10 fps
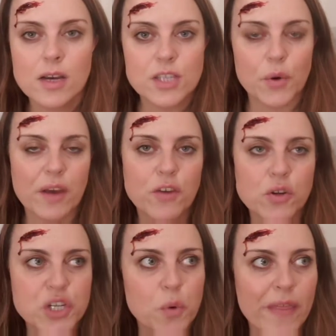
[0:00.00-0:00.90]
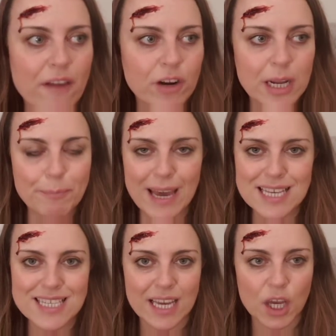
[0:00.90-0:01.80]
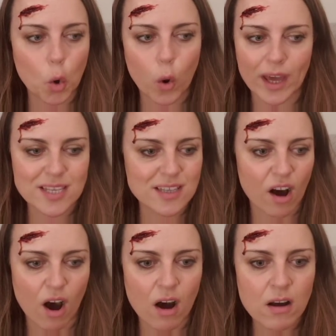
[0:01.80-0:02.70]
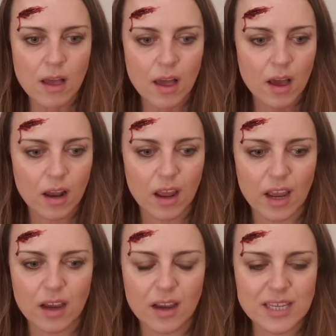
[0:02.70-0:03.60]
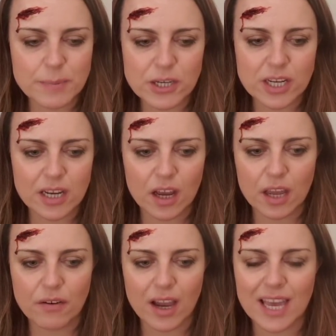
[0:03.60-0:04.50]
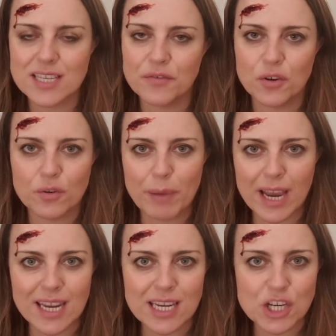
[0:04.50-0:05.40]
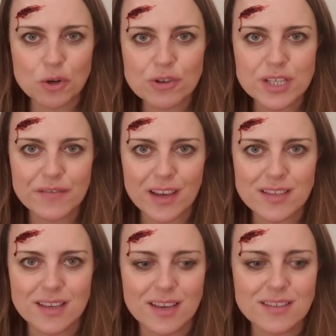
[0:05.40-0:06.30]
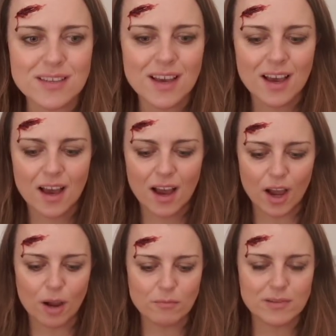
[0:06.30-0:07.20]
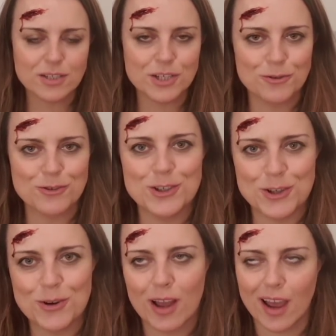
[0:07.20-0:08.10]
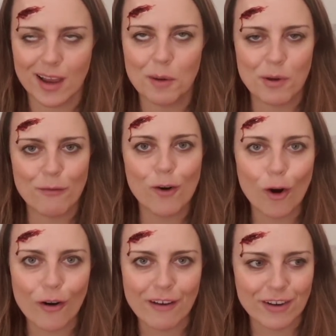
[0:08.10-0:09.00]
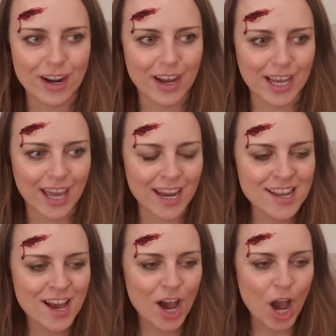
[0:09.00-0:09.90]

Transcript: So if you just want that really basic quick scar, like especially like if you're painting children's faces, because children do like a bit of gore every now and again.